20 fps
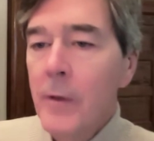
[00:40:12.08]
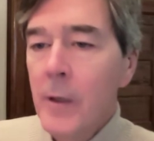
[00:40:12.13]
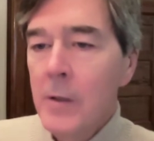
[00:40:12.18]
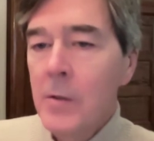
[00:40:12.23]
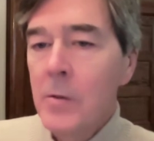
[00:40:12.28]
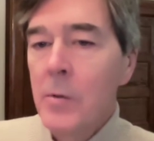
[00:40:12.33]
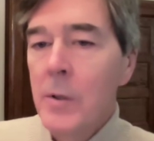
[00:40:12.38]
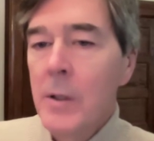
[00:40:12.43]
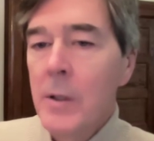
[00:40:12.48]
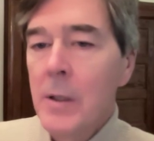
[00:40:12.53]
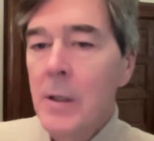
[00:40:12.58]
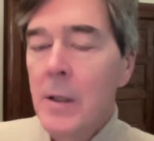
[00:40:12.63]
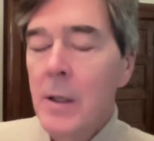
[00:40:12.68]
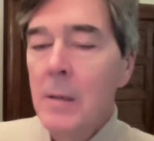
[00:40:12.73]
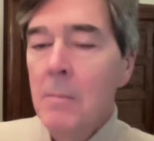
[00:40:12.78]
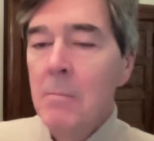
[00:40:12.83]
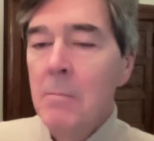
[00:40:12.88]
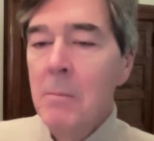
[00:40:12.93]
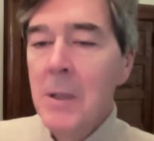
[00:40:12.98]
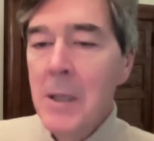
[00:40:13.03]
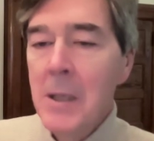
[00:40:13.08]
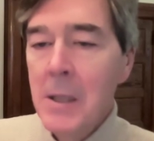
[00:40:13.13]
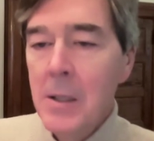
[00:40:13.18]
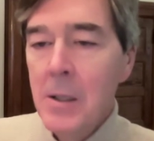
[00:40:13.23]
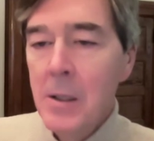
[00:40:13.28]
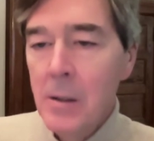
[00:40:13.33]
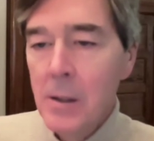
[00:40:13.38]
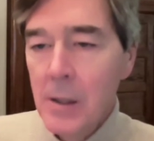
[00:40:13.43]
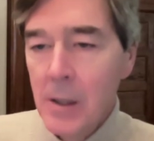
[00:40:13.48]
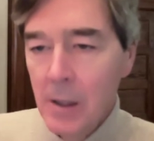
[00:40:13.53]
victory
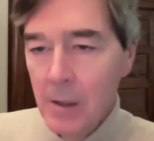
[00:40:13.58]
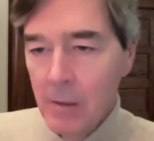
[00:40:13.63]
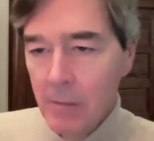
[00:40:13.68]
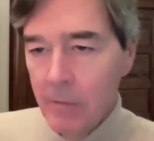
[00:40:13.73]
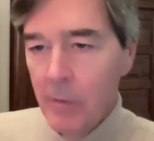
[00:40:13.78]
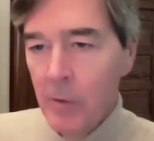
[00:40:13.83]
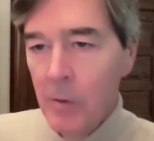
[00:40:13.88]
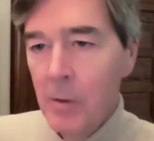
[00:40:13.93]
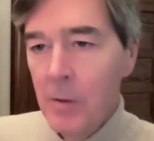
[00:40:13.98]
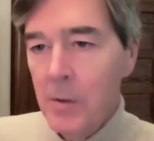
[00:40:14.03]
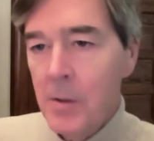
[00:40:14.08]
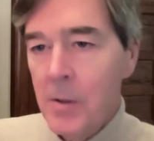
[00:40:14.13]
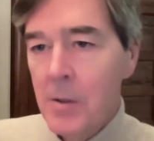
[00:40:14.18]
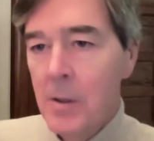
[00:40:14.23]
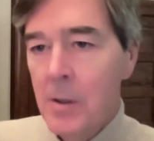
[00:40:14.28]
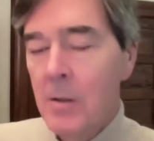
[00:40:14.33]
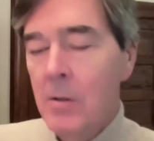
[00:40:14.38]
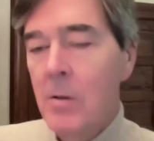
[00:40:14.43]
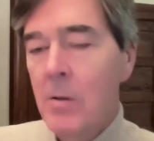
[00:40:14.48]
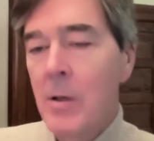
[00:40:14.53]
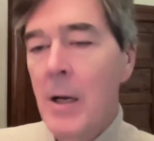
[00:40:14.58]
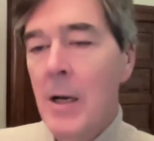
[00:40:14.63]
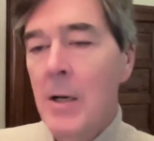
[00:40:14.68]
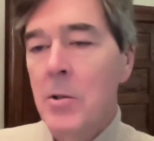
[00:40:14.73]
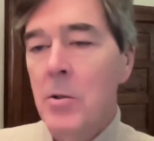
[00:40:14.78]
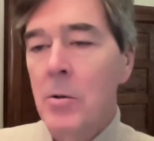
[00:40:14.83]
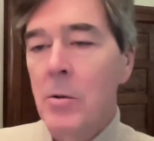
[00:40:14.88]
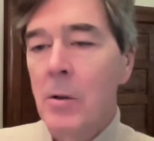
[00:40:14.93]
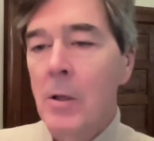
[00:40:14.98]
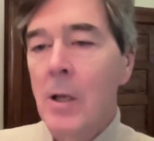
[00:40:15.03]
immediately influence the
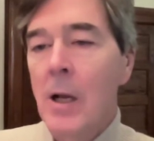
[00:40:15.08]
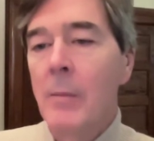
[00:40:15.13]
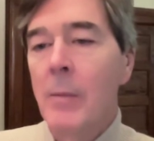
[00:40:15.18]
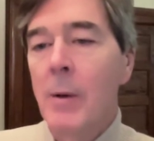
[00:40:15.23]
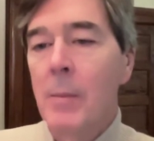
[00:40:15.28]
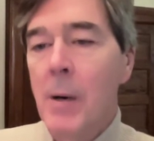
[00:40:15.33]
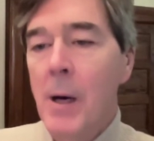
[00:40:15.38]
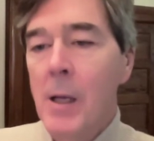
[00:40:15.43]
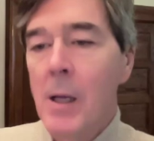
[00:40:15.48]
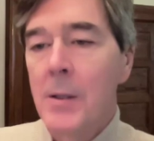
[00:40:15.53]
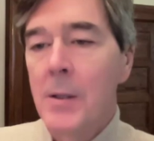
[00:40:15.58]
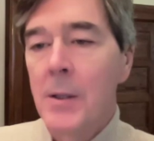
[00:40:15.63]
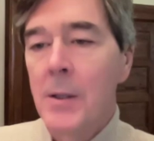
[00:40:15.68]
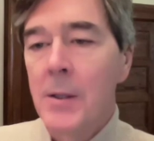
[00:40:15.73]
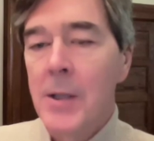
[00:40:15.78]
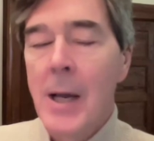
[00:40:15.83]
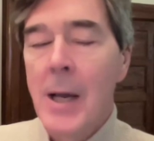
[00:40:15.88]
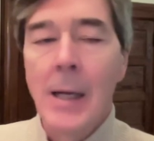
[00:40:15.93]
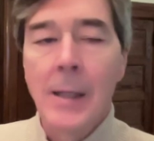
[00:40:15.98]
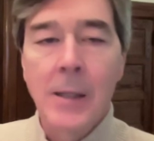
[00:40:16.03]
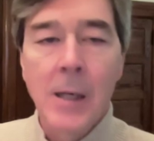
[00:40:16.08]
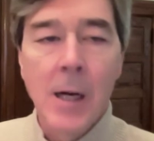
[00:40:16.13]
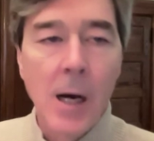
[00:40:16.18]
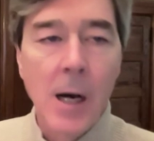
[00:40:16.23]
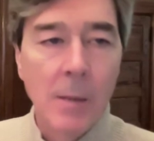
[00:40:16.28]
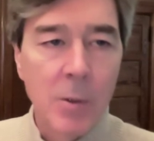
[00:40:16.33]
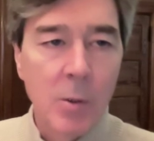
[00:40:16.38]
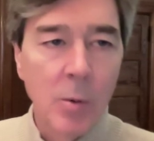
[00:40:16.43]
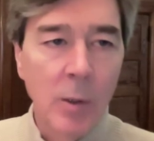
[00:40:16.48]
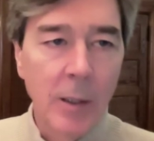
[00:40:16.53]
international climate politics at
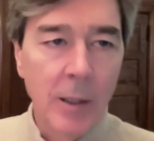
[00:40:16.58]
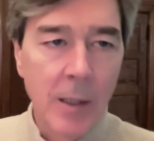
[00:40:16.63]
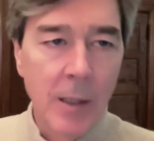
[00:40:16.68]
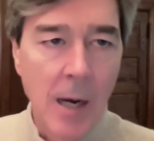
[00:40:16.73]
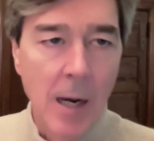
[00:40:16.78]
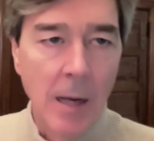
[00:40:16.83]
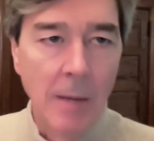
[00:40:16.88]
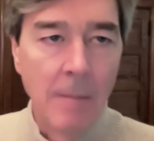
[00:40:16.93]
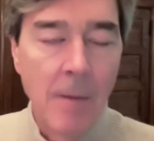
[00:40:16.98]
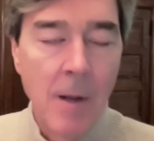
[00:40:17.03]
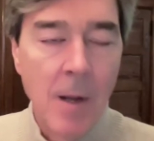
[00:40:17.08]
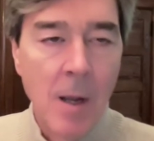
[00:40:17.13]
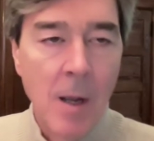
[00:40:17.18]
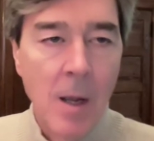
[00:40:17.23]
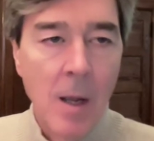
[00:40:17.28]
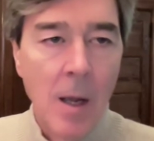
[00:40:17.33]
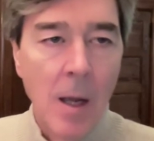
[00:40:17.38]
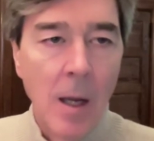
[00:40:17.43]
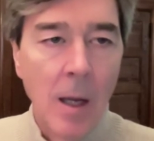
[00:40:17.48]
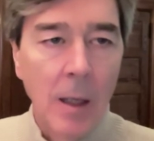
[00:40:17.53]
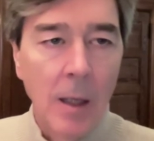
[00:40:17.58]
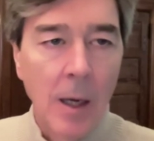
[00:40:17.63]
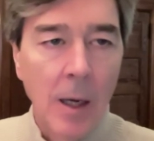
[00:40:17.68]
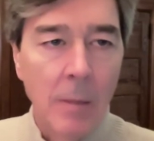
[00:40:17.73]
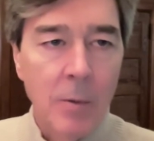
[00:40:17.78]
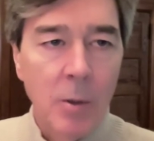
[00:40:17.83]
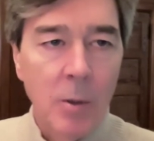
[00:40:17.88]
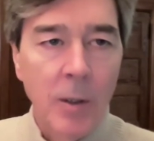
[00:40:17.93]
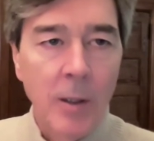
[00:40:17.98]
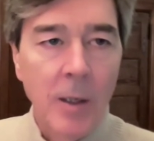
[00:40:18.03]
COP29? And
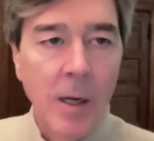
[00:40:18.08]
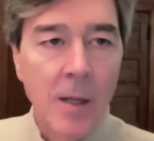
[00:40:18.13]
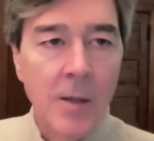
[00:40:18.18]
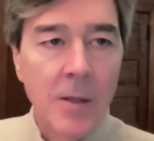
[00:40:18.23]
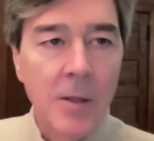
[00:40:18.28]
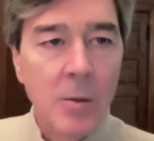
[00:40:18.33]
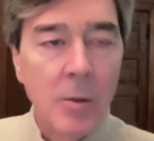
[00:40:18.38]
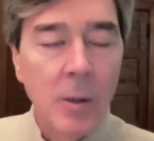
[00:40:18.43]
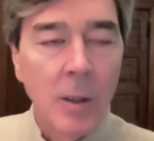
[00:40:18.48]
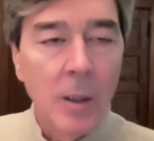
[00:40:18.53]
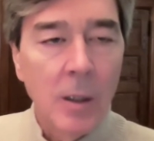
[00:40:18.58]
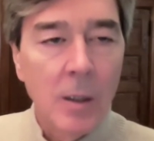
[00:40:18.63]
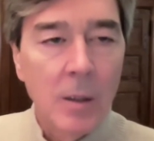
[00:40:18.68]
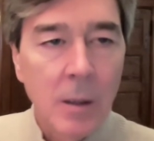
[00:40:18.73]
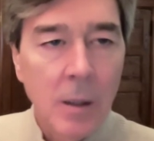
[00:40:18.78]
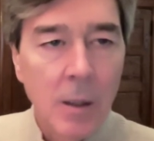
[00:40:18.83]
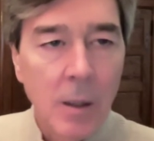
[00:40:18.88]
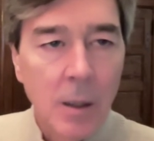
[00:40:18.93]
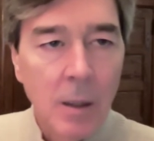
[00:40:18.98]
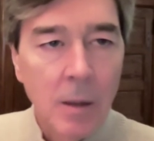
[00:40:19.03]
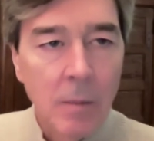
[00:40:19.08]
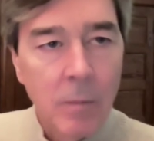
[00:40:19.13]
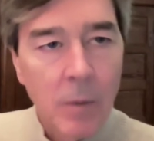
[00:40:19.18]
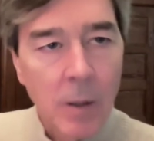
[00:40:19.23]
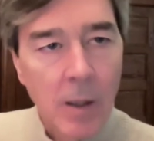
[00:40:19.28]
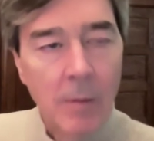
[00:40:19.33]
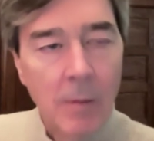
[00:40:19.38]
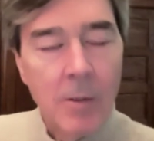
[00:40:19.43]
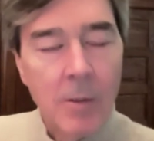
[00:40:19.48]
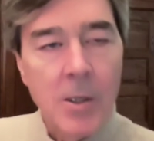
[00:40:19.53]
COP29, the UN
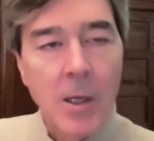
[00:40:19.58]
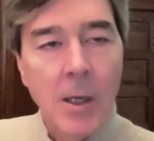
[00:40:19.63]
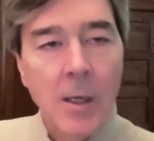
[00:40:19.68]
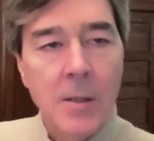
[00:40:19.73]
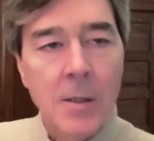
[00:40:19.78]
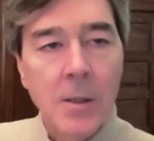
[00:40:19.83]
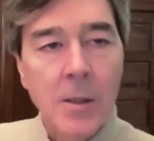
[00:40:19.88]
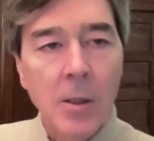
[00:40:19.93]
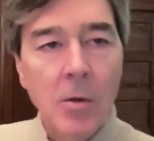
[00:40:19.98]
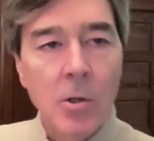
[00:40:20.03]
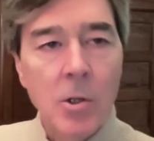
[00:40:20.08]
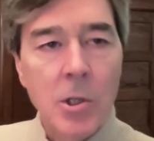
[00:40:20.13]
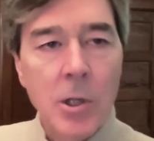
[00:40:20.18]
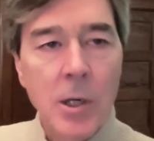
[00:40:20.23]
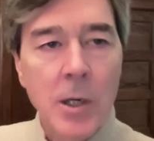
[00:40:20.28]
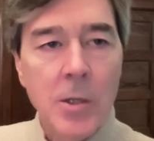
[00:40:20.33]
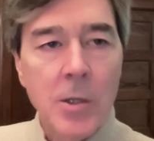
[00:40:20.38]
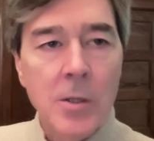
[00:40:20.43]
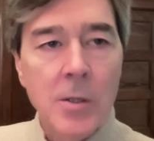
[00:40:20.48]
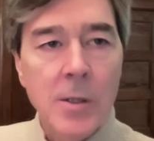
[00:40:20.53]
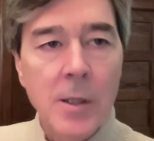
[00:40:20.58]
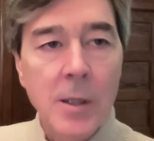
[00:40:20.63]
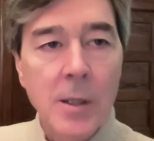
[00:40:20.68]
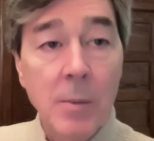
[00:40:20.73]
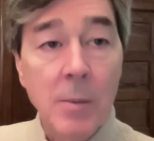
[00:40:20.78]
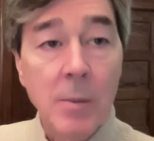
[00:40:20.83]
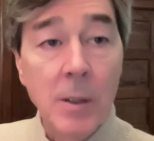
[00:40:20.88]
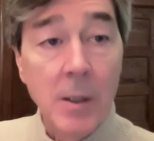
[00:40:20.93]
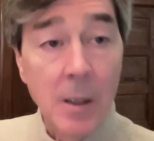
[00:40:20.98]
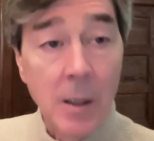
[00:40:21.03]
climate science negotiations,
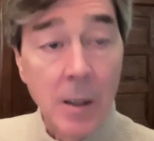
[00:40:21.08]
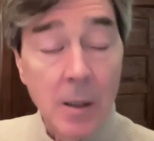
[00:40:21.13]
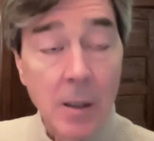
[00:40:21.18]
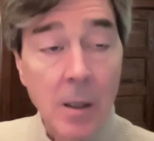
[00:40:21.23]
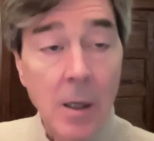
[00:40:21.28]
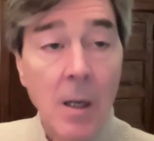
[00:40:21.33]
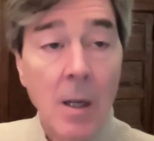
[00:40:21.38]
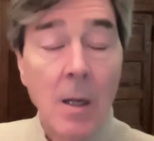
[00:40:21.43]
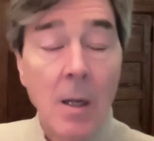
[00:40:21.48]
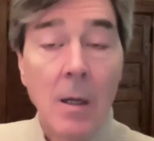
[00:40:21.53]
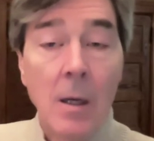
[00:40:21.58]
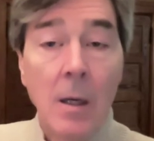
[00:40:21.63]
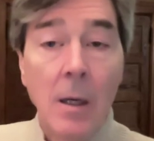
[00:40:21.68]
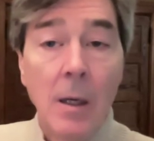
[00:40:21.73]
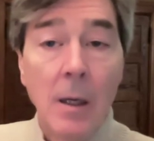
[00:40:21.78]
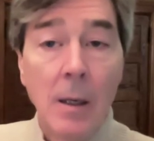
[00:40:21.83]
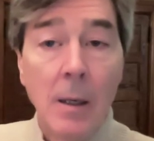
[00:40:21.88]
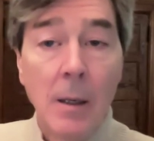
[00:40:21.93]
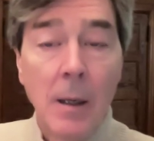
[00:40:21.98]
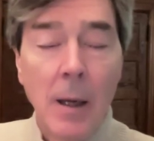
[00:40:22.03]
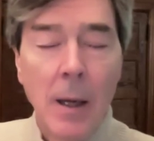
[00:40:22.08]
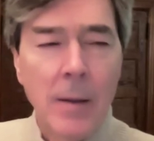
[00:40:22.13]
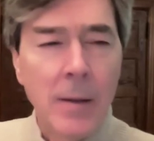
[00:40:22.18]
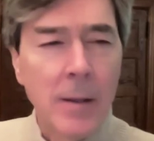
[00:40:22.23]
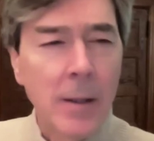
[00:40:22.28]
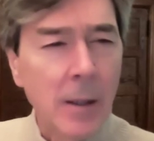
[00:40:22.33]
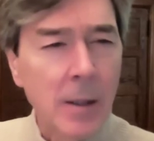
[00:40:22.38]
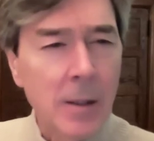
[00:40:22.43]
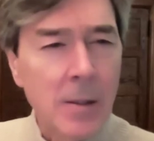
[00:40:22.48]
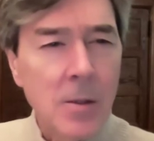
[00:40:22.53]
they begin, I
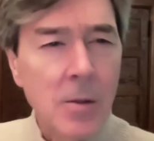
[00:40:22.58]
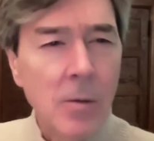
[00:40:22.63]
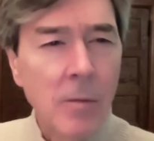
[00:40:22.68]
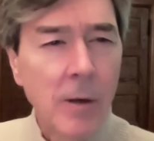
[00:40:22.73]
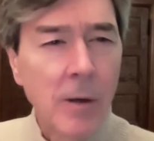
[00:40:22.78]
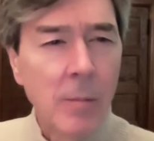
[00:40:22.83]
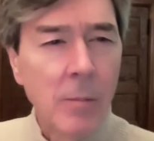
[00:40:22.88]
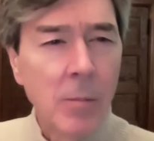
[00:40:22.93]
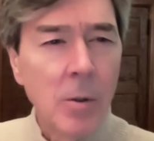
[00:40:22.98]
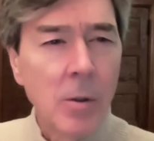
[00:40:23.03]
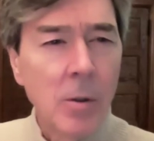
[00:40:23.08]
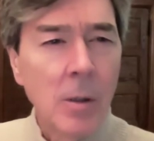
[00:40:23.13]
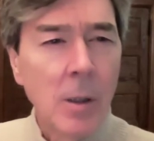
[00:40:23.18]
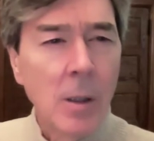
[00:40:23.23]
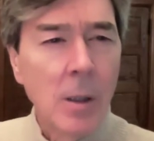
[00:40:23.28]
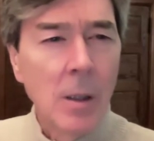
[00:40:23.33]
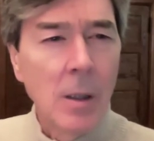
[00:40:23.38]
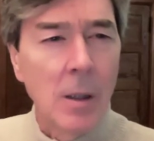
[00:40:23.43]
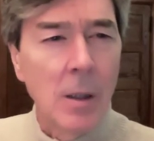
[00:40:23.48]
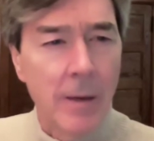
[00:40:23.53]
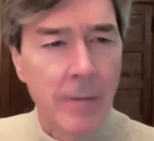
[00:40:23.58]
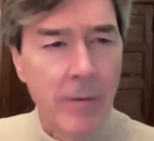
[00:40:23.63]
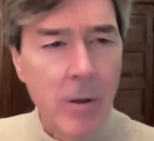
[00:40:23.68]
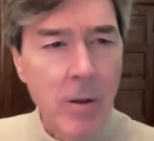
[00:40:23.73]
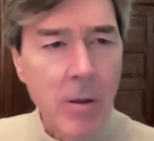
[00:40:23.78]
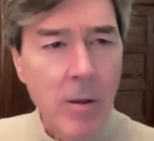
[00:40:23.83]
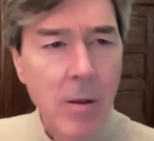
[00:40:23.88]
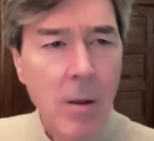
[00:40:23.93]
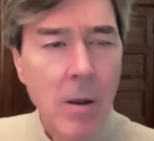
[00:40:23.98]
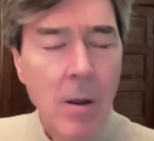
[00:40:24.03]
think it's November
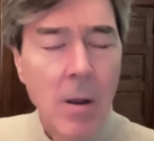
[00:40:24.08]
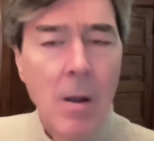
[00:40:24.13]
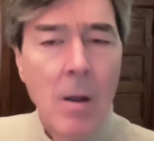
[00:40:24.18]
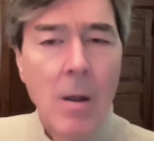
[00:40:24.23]
11th,